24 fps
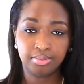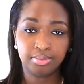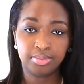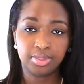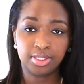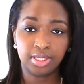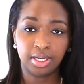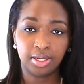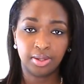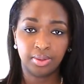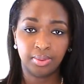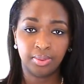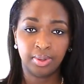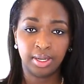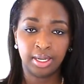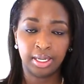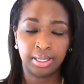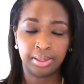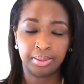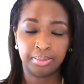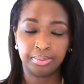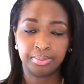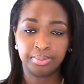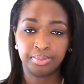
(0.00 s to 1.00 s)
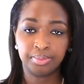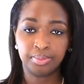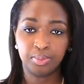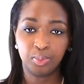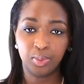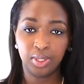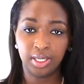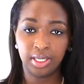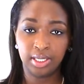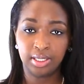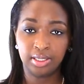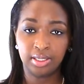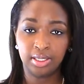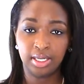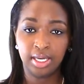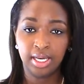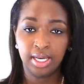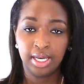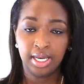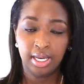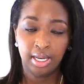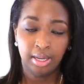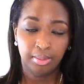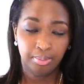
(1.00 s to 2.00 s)
So we
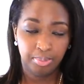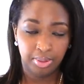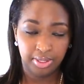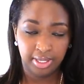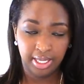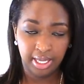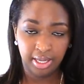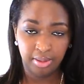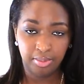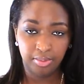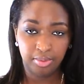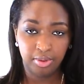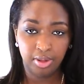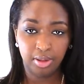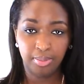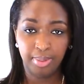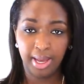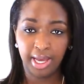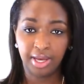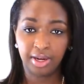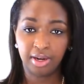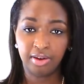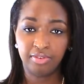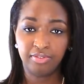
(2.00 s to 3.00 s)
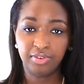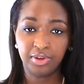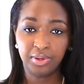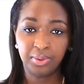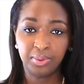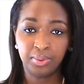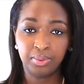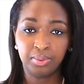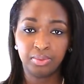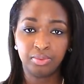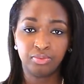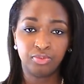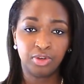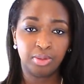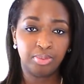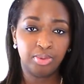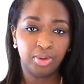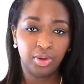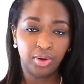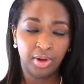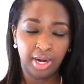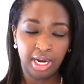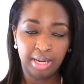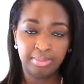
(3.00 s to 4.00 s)
put that back in our phone,
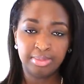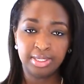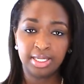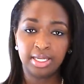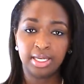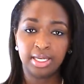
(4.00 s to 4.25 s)
reprogrammed